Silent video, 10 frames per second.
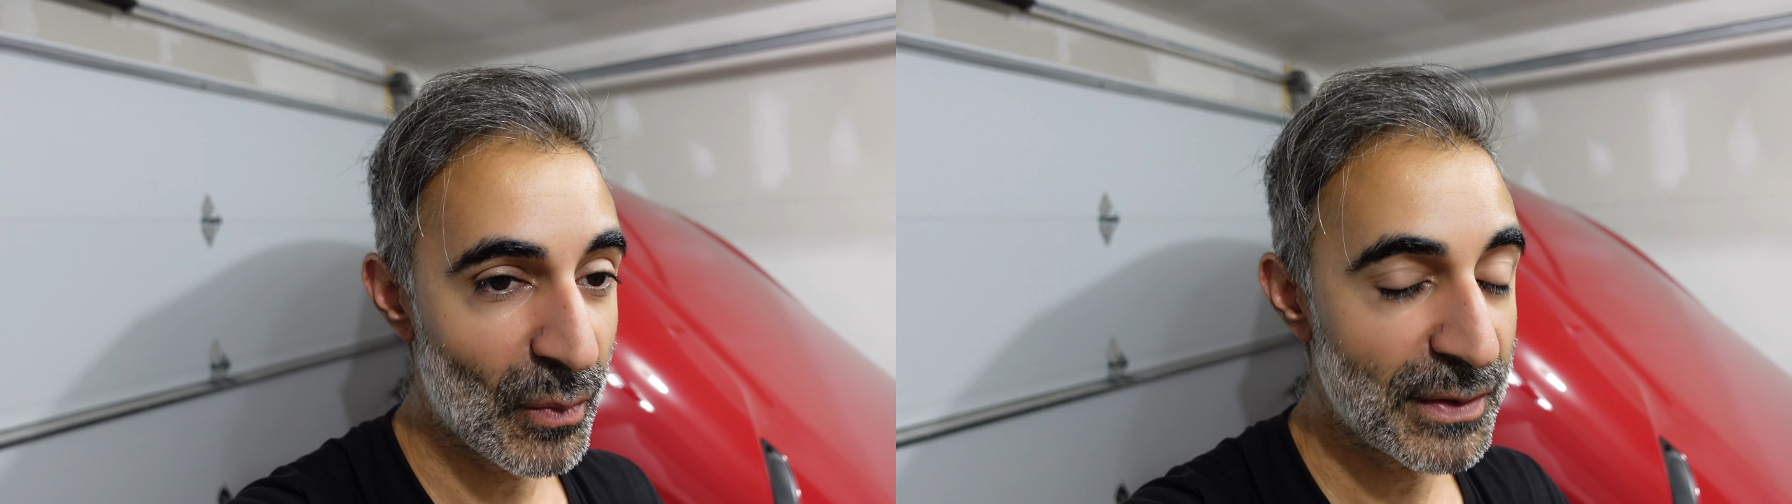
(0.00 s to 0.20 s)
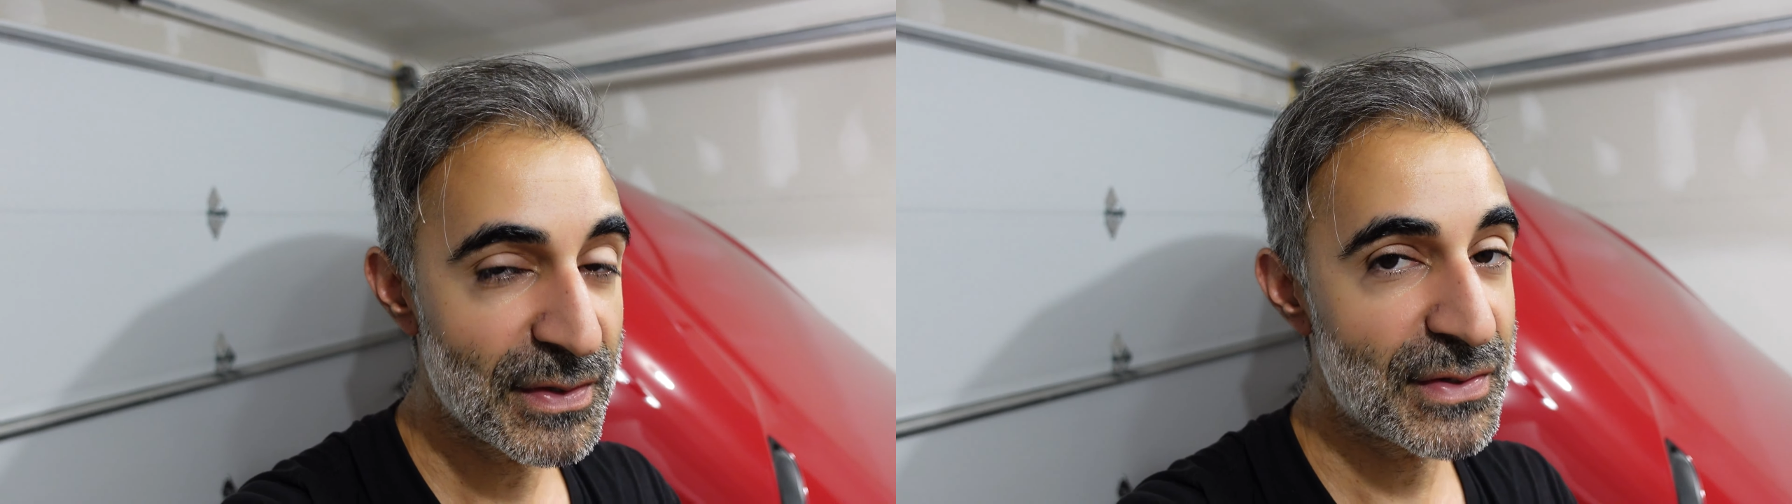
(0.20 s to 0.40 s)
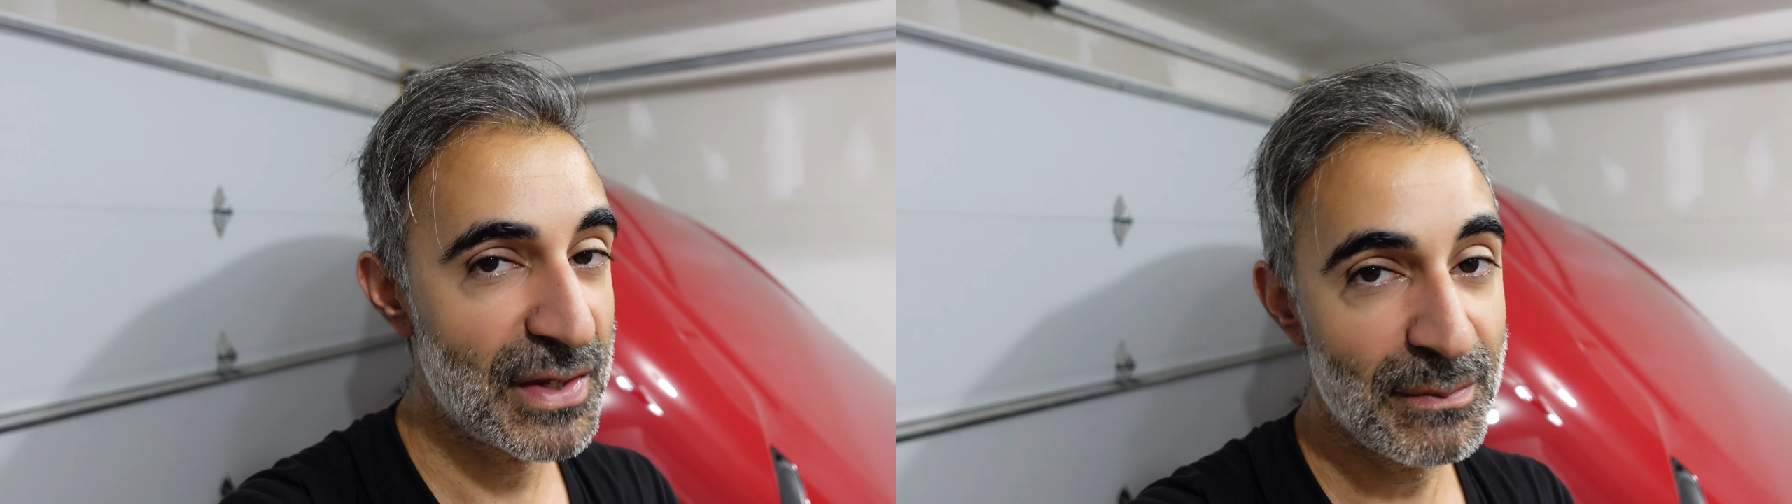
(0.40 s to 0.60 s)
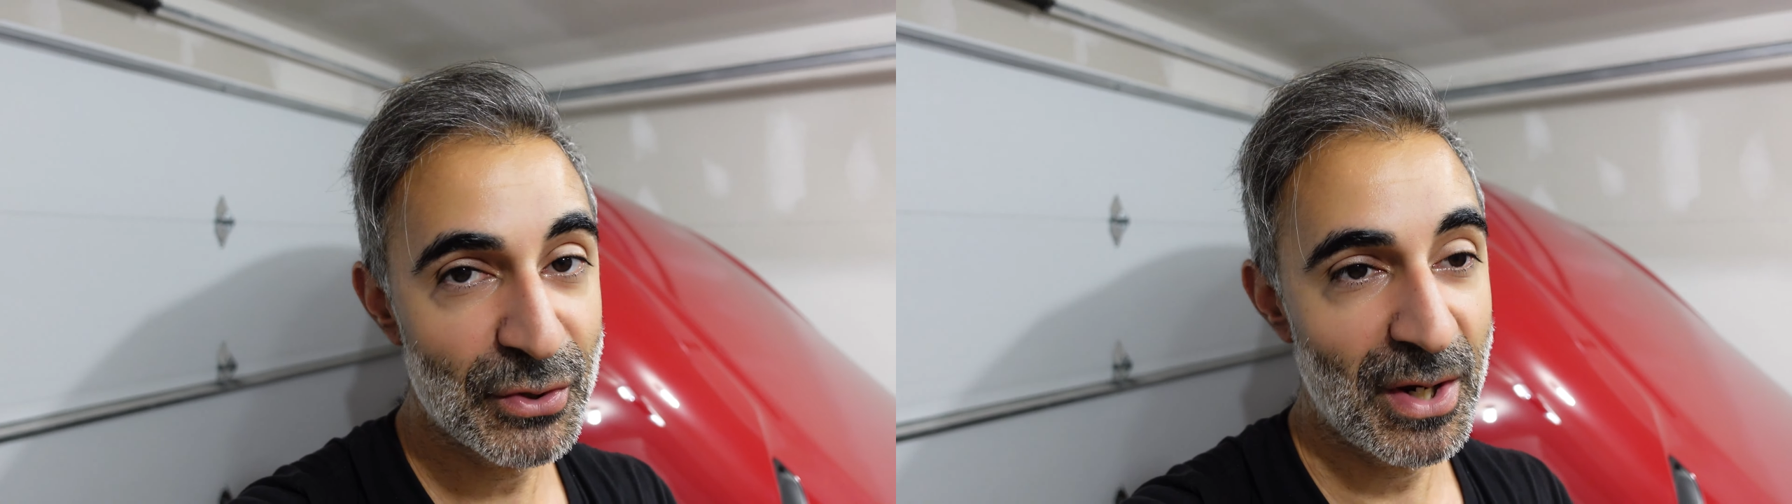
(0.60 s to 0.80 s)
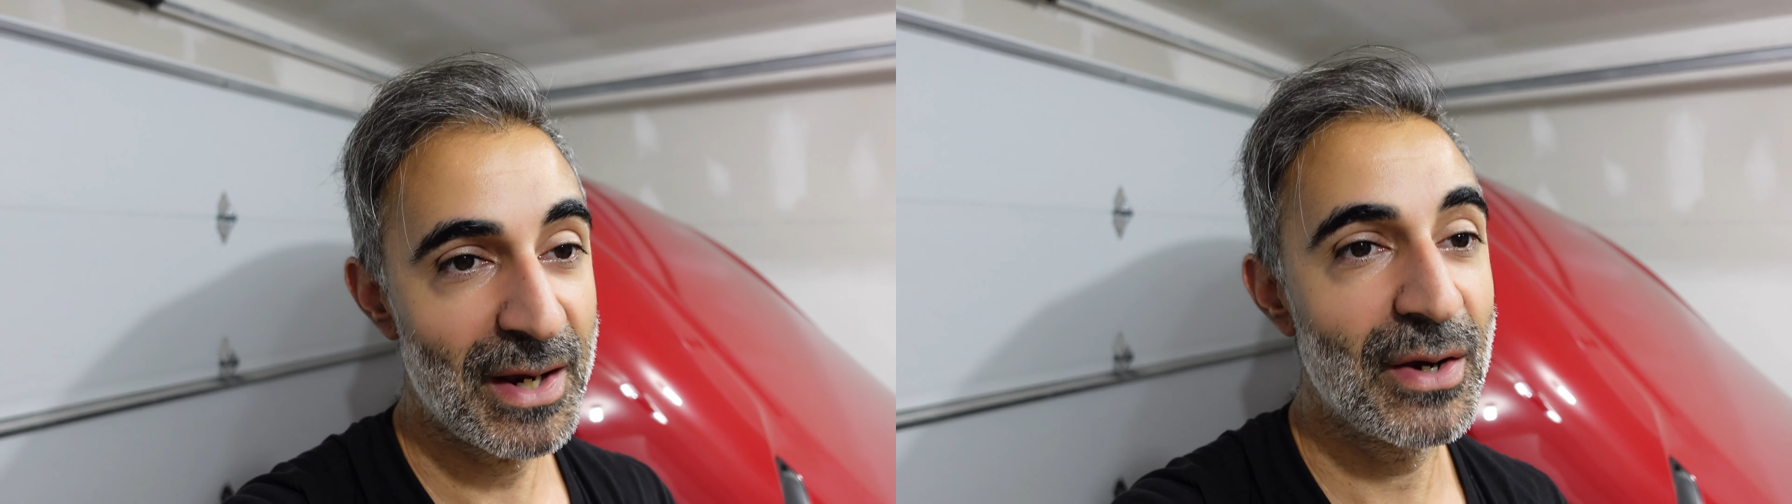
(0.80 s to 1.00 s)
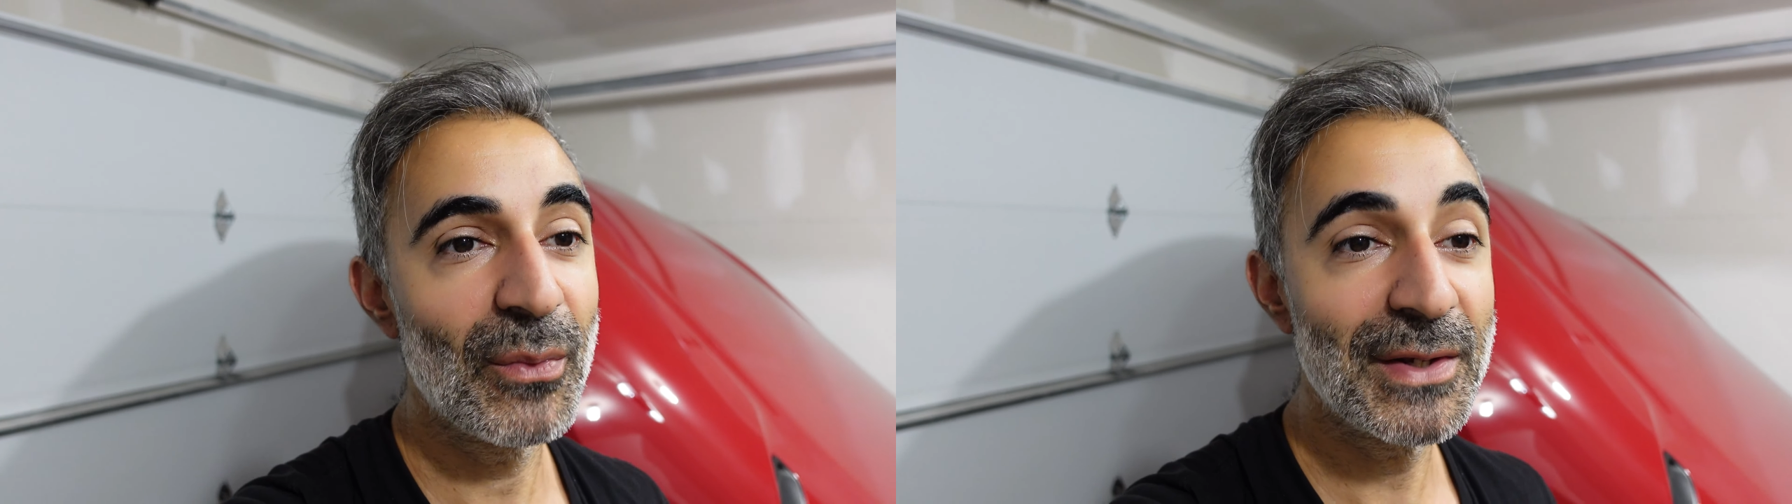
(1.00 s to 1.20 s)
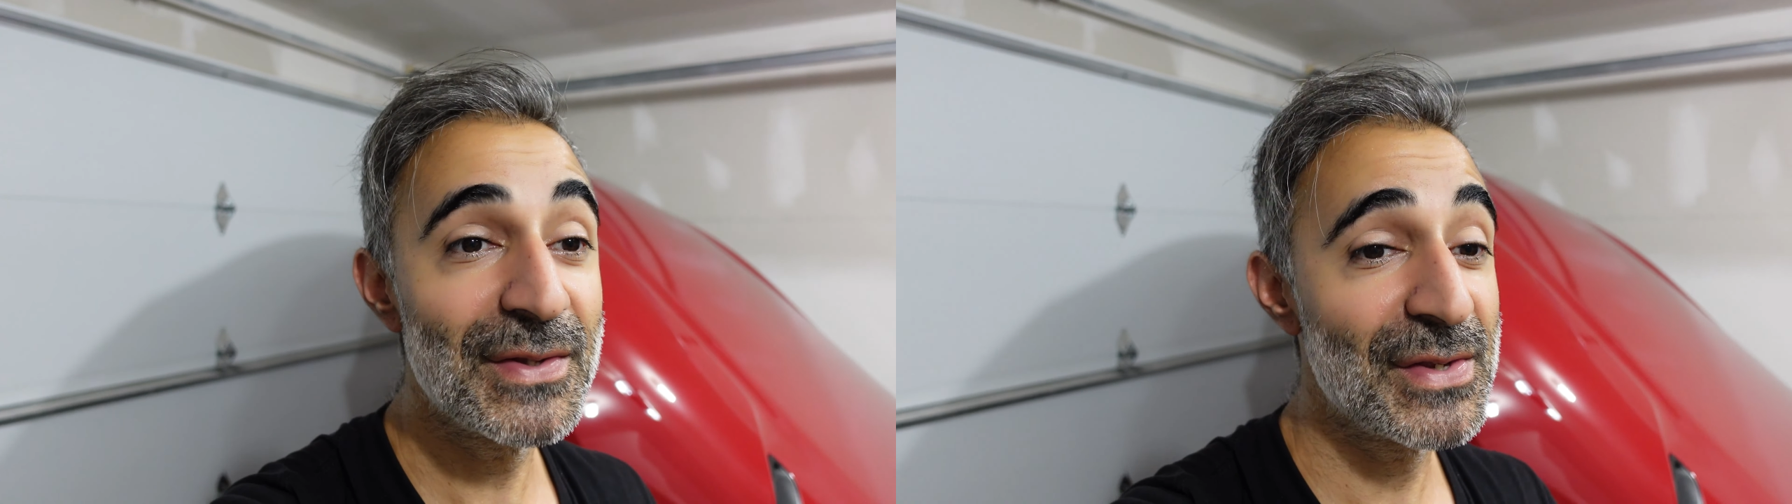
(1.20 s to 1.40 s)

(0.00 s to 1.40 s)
went to the same track, went